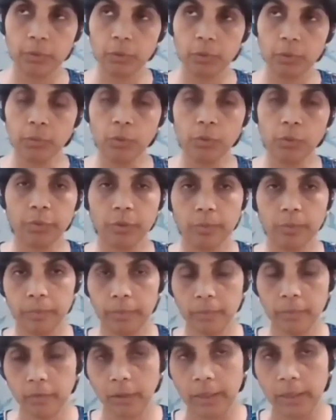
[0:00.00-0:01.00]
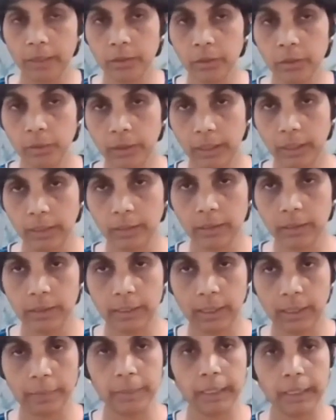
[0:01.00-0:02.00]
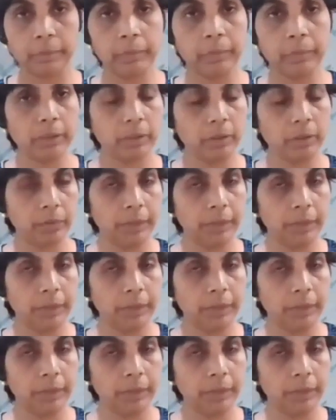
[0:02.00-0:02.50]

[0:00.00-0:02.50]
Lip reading: to move from one to another, sometimes